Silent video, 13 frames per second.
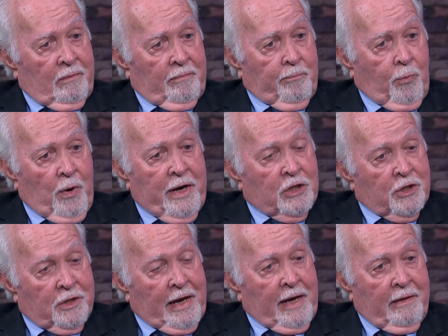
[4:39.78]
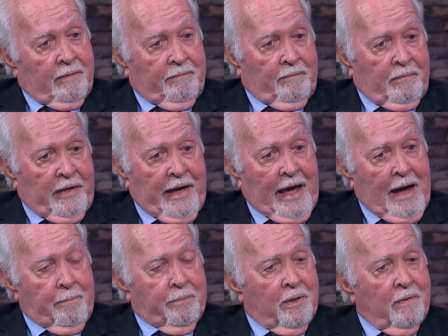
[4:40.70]
breach that
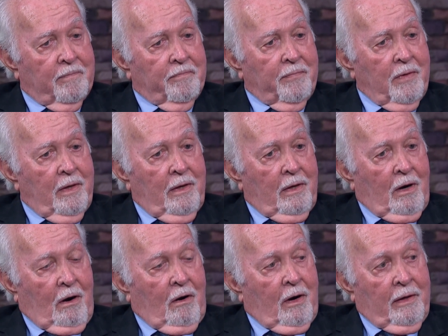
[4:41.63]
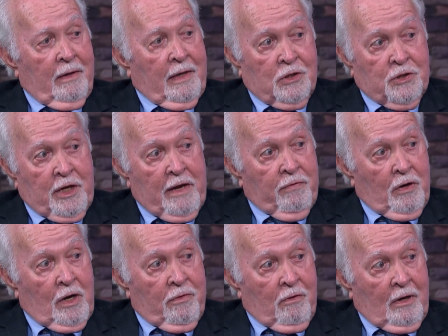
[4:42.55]
gap or achieve
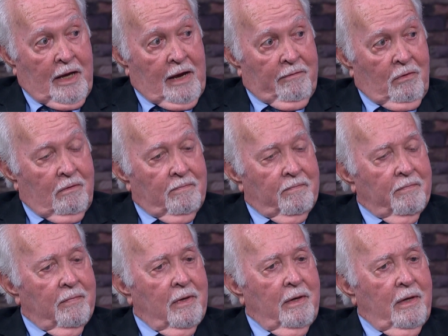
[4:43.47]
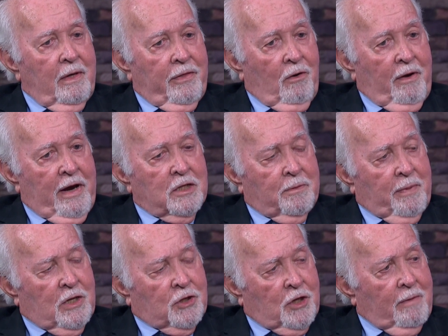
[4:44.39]
another level, there has to
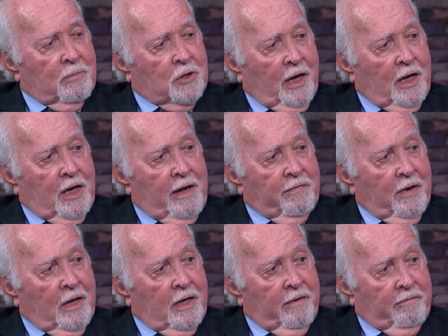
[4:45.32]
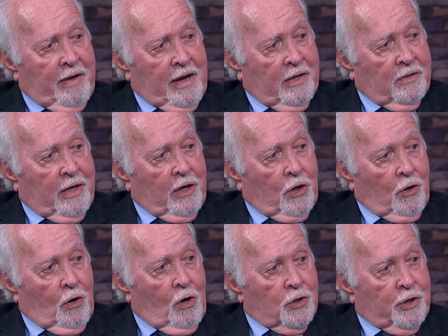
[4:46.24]
be some significant event that
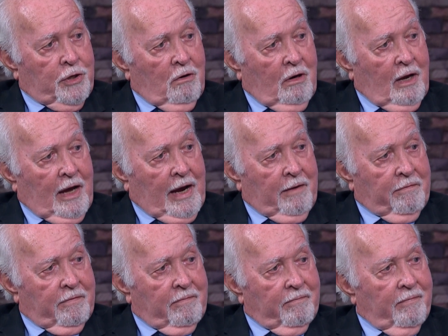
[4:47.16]
occurs in your life.